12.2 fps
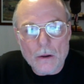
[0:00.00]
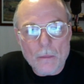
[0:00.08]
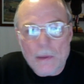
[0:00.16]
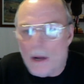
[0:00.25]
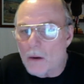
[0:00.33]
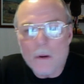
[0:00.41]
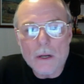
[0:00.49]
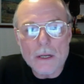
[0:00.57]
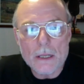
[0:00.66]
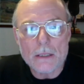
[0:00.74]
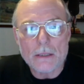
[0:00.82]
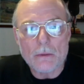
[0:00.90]
no matter what it
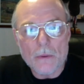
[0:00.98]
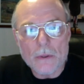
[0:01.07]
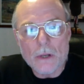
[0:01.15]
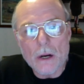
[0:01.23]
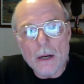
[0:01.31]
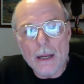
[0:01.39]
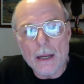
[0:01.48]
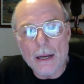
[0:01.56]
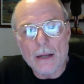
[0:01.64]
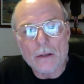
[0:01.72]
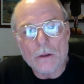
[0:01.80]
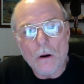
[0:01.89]
is, and when we start getting,
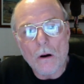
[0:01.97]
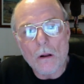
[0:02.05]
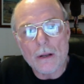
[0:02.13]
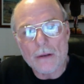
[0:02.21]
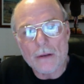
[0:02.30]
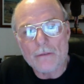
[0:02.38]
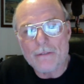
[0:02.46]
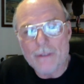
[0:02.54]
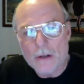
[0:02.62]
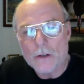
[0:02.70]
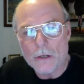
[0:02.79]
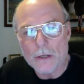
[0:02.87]
it's all an
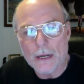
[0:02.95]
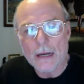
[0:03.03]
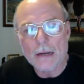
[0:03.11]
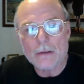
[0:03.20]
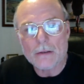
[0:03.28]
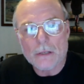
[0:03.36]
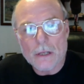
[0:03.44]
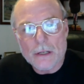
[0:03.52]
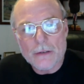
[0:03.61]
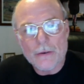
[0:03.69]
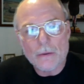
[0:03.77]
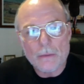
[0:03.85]
invention that gives us a
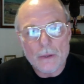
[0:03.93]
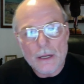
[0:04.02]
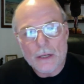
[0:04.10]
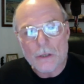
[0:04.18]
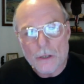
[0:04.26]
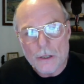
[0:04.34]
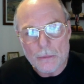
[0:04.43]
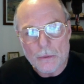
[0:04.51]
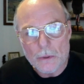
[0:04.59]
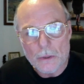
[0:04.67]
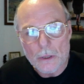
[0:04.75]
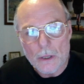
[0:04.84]
different relationship
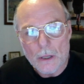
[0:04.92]
to it.